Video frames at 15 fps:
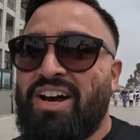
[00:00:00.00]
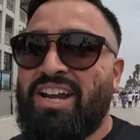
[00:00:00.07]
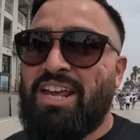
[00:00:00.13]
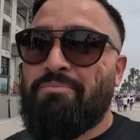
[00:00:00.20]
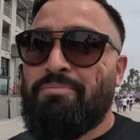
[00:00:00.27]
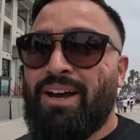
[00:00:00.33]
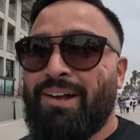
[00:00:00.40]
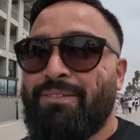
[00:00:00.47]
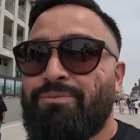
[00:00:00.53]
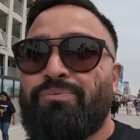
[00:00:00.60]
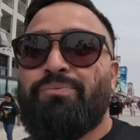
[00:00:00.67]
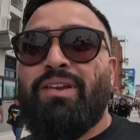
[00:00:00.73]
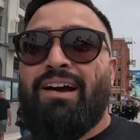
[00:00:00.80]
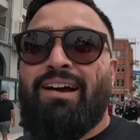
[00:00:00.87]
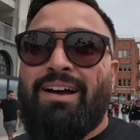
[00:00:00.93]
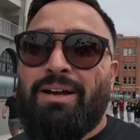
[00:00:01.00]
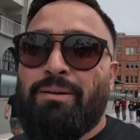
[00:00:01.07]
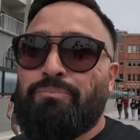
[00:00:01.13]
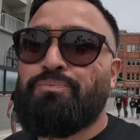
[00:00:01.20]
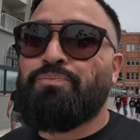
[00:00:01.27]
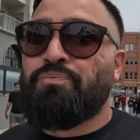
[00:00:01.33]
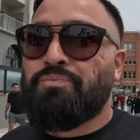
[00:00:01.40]
funny, but
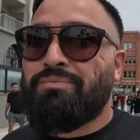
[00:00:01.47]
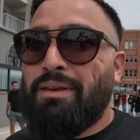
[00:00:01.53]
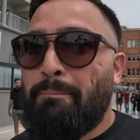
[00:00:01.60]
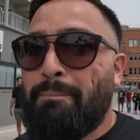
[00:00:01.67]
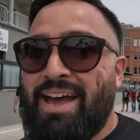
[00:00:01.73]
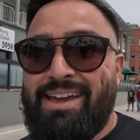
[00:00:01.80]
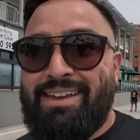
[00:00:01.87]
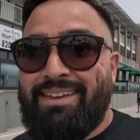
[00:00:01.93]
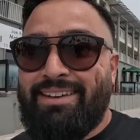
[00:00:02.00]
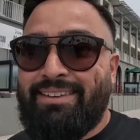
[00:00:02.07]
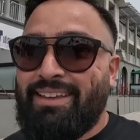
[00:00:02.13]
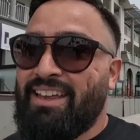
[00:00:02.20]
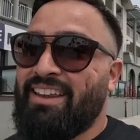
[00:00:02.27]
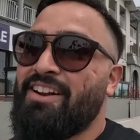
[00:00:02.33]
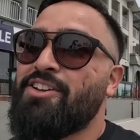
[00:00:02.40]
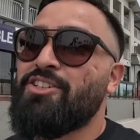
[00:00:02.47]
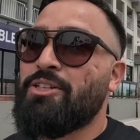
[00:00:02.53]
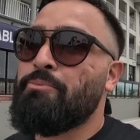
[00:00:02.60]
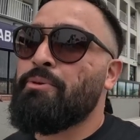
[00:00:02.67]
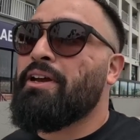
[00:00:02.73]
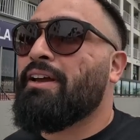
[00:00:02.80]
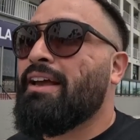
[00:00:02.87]
back in the day, there used
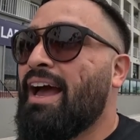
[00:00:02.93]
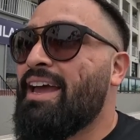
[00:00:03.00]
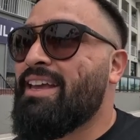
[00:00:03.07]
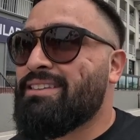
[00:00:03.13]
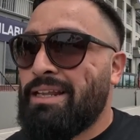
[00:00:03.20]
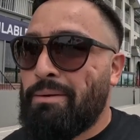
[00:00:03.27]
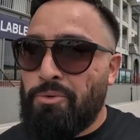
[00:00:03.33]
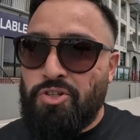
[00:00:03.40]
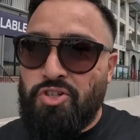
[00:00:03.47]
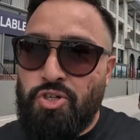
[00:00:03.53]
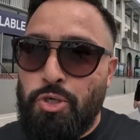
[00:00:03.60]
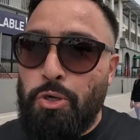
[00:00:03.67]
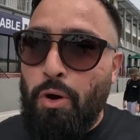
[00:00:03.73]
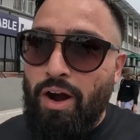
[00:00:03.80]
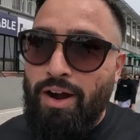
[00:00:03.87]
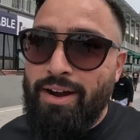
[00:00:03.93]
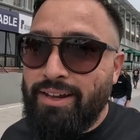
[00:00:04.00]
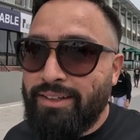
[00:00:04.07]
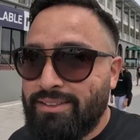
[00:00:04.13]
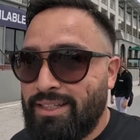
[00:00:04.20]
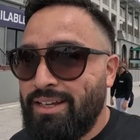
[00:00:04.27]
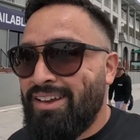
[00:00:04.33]
to be a guy, his name was True
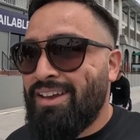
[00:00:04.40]
Artist.